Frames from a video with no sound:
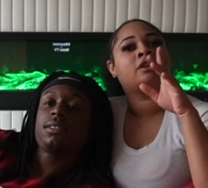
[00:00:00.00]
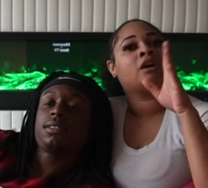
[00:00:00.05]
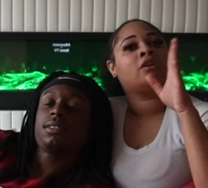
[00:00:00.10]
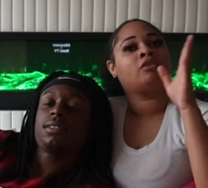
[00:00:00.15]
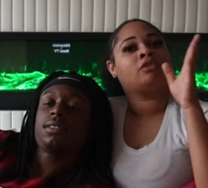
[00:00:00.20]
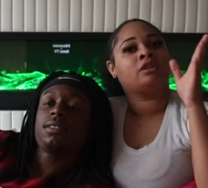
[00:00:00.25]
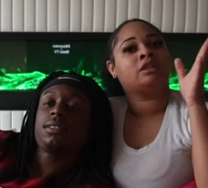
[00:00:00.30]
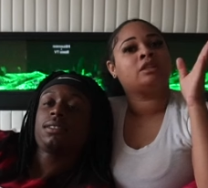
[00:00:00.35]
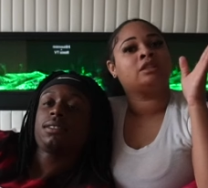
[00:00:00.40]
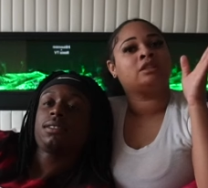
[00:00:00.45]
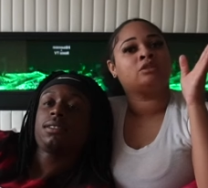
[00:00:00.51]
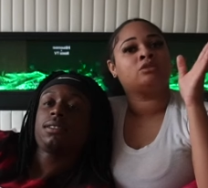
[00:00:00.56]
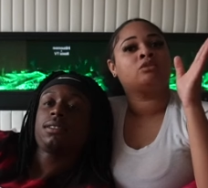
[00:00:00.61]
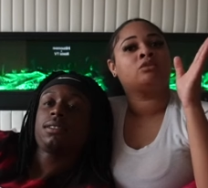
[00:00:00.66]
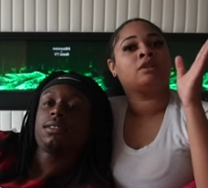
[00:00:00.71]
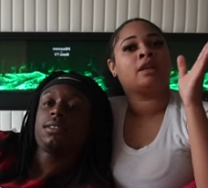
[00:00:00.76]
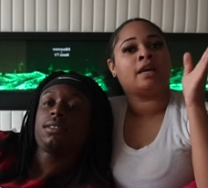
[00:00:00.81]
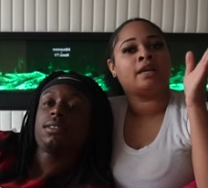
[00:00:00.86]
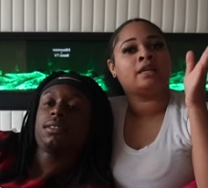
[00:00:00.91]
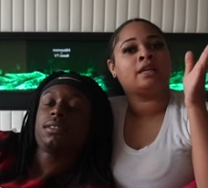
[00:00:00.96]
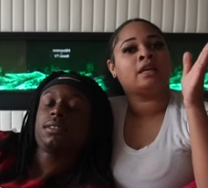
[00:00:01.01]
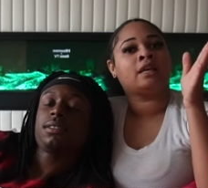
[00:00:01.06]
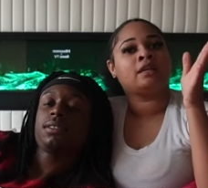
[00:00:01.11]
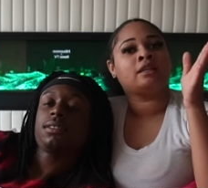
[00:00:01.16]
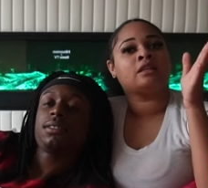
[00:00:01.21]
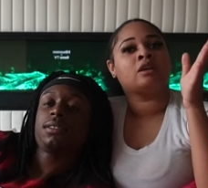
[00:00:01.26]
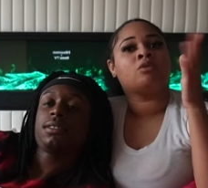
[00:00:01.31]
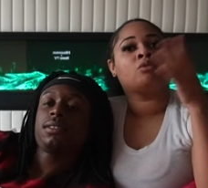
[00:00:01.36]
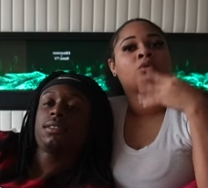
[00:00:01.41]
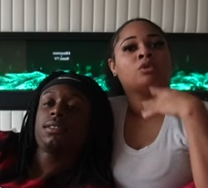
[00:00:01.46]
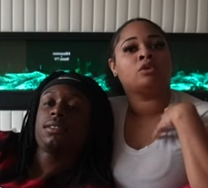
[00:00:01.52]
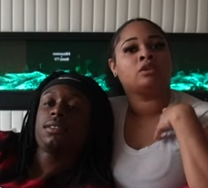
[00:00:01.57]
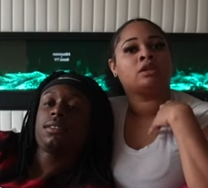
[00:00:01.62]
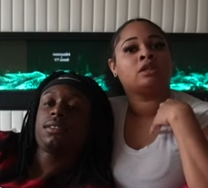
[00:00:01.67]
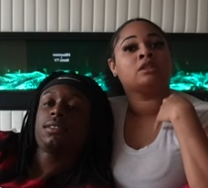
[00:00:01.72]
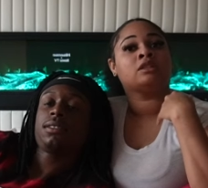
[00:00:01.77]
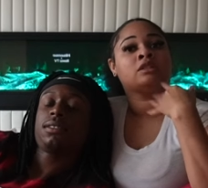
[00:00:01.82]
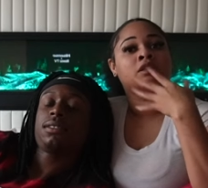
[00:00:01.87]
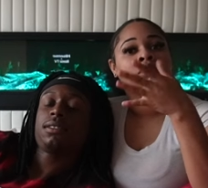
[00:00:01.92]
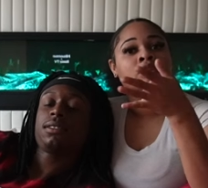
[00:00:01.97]
Speaker 1: y'all really do like it, then we'll
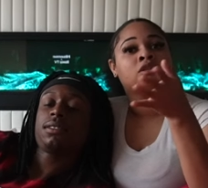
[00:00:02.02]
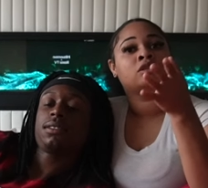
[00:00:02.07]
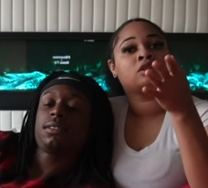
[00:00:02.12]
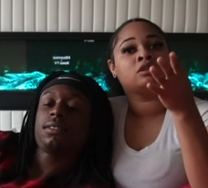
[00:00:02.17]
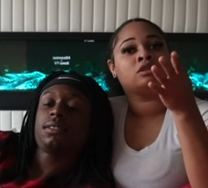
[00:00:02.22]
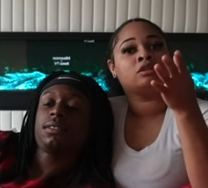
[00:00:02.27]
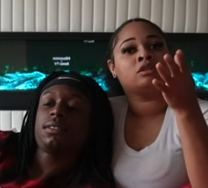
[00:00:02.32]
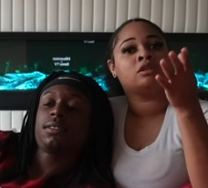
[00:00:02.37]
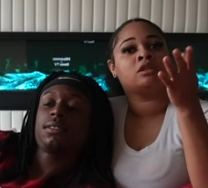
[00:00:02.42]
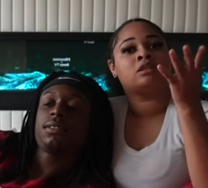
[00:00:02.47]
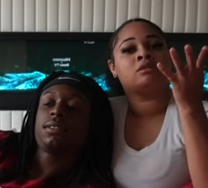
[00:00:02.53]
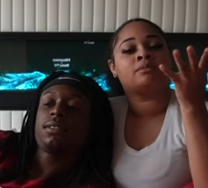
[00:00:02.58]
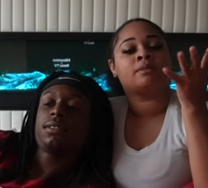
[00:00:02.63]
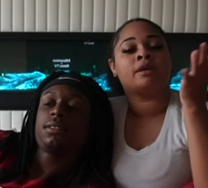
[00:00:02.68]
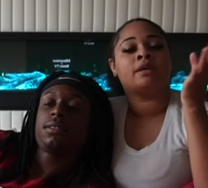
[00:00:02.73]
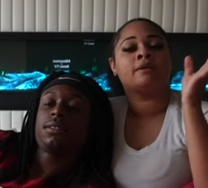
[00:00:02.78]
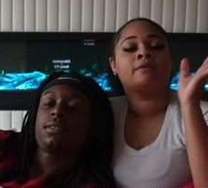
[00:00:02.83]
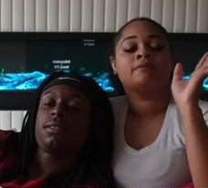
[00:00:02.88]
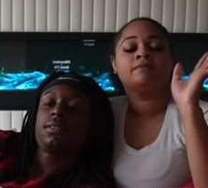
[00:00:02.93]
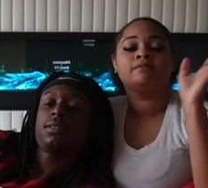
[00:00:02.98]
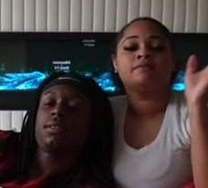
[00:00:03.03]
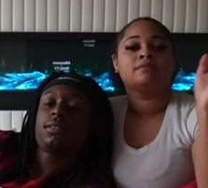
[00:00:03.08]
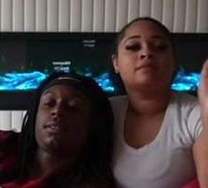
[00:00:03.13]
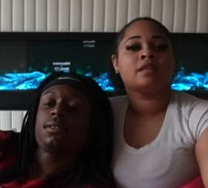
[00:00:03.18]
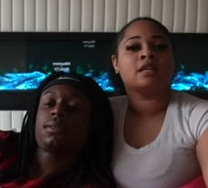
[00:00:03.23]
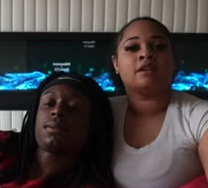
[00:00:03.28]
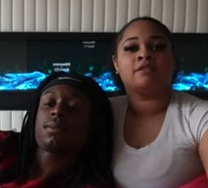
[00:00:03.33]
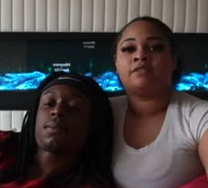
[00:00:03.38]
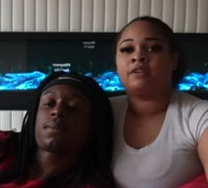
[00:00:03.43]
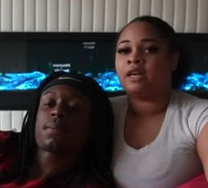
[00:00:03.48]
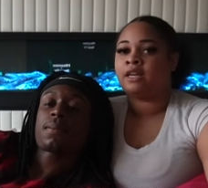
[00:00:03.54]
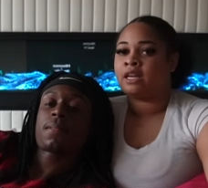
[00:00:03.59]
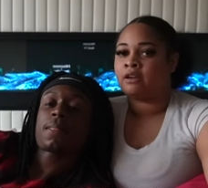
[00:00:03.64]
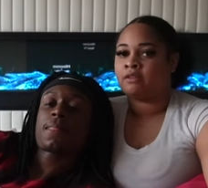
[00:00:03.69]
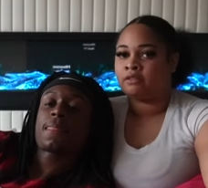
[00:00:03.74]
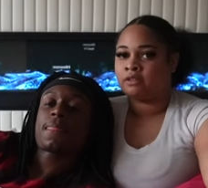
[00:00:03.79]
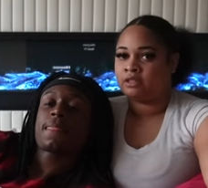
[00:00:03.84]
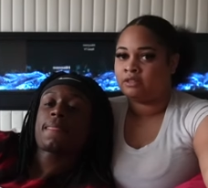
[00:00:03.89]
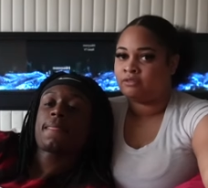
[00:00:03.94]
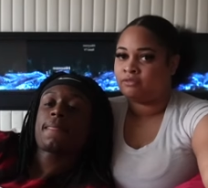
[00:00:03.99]
continue to do this. But if y'all
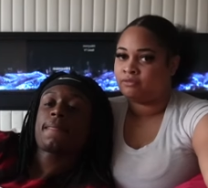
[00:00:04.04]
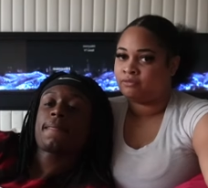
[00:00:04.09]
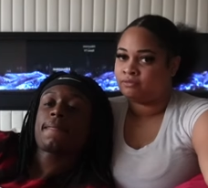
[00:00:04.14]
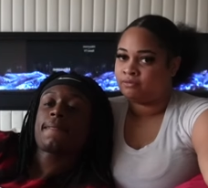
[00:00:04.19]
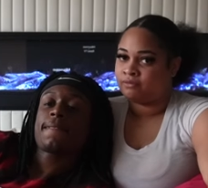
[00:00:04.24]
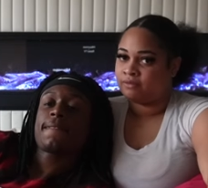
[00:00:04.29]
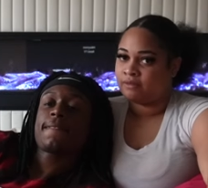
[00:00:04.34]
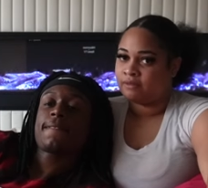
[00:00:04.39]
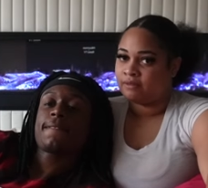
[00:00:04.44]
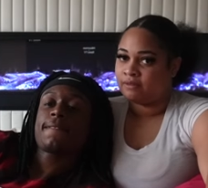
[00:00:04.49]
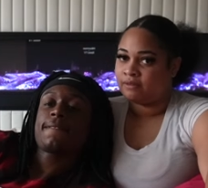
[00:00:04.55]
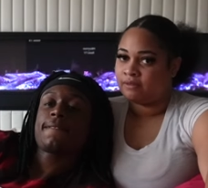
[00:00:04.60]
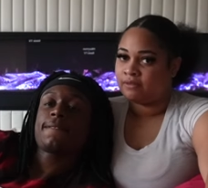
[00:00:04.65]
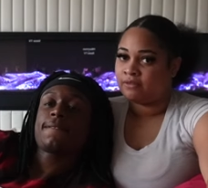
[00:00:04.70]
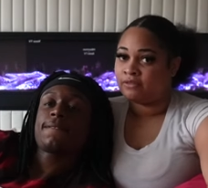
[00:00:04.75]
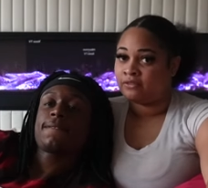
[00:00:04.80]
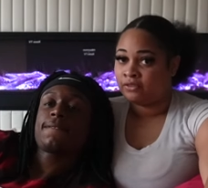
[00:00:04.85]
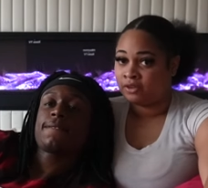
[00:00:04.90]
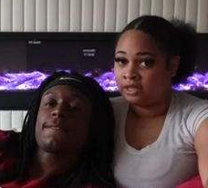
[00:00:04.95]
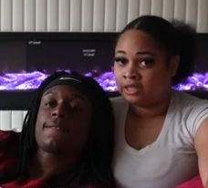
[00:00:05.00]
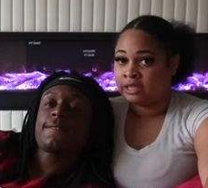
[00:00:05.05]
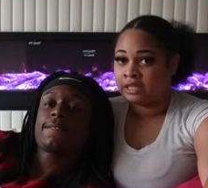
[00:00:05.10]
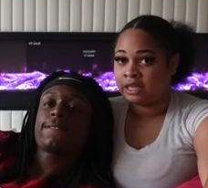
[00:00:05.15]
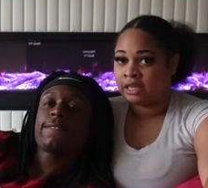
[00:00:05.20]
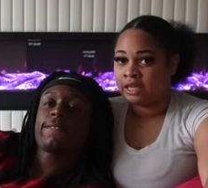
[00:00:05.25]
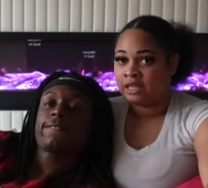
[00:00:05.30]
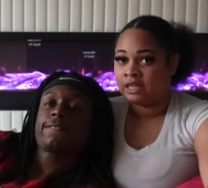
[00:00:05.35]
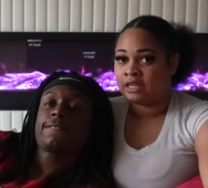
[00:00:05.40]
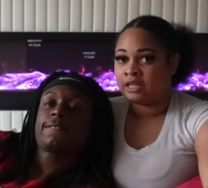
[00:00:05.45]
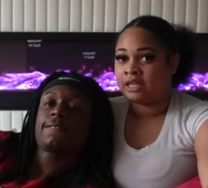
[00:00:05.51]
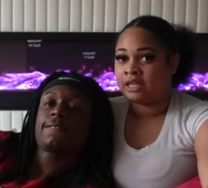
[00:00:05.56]
not really feeling it,